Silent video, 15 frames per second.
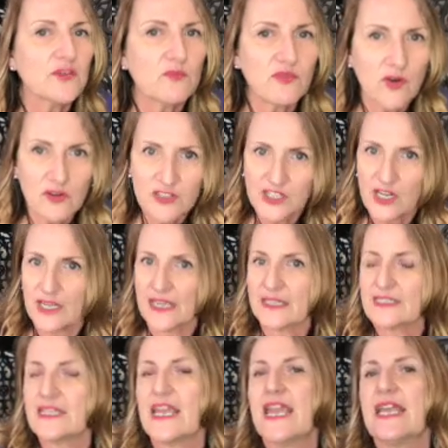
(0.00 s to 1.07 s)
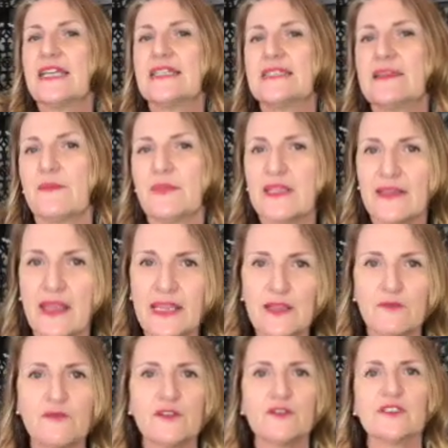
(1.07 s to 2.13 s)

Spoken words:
project in something they can feel